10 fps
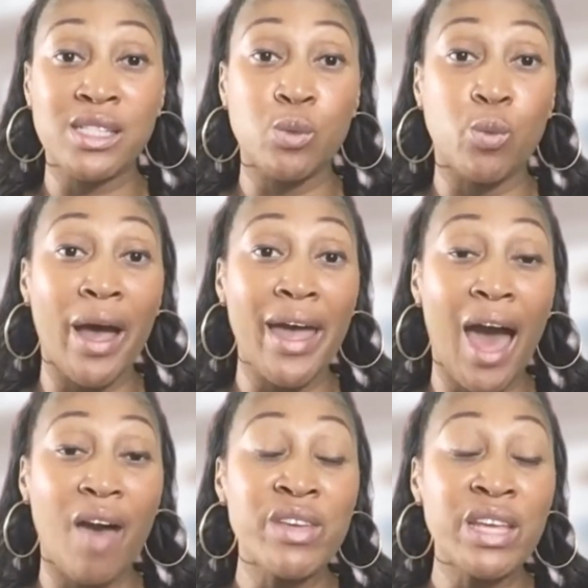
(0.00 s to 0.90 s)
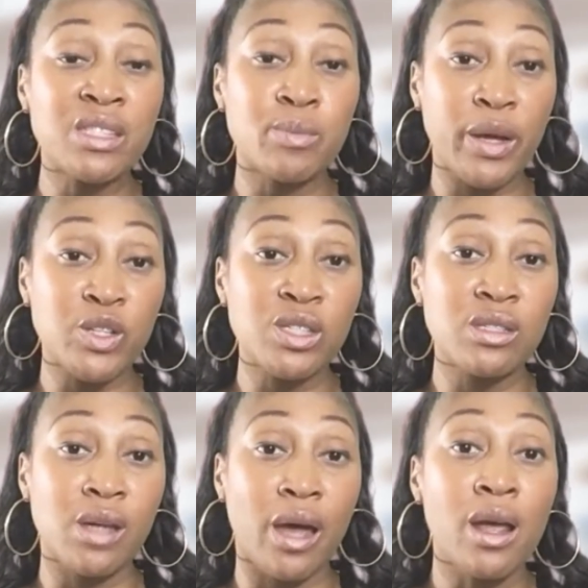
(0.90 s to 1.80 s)
to why having
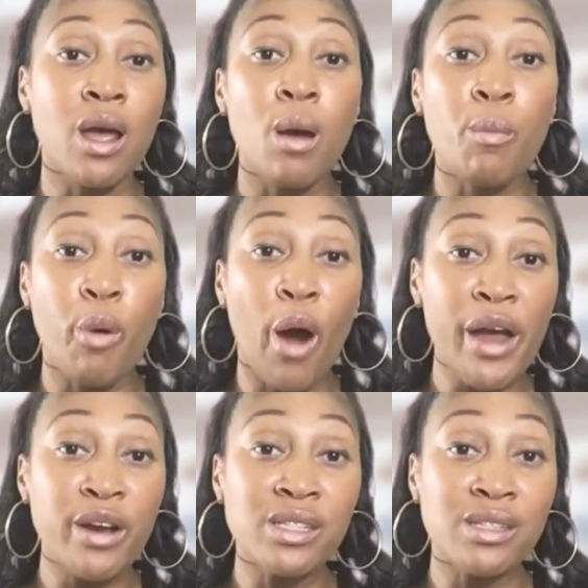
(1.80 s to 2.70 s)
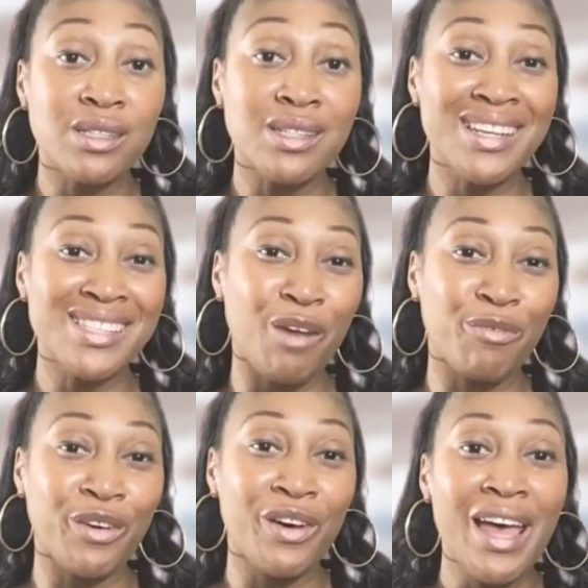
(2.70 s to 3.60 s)
inspections done prior to listing is helpful.